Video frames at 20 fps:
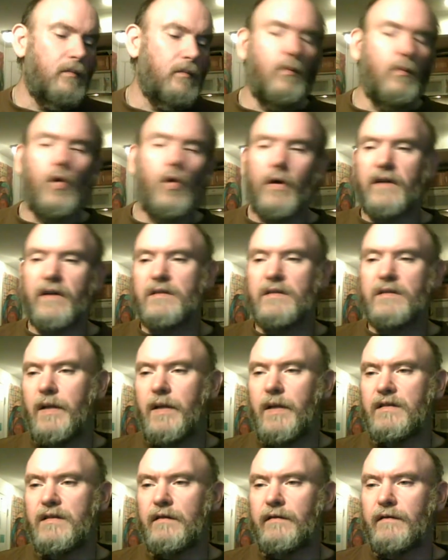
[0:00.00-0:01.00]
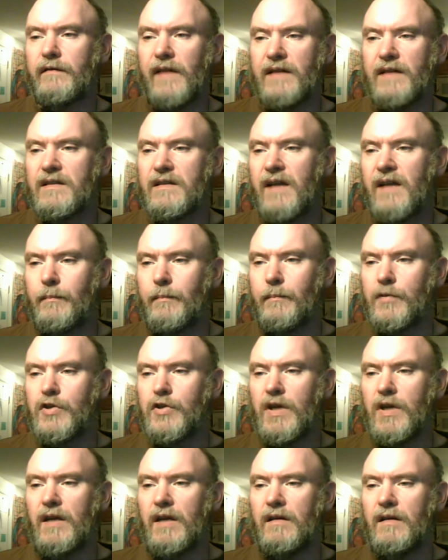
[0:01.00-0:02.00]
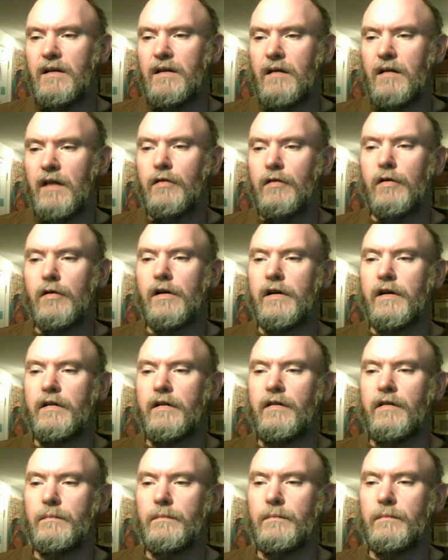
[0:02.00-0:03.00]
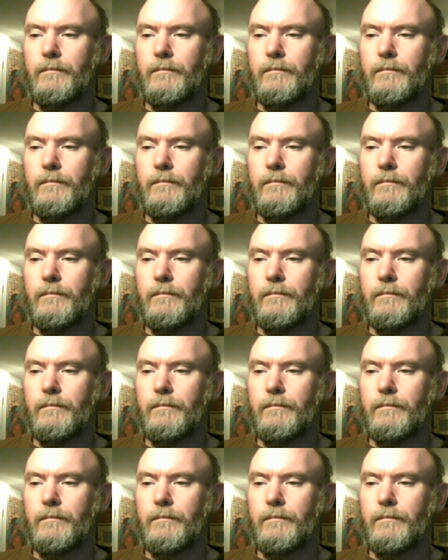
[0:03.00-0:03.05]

more expensive desktop machine in order to do.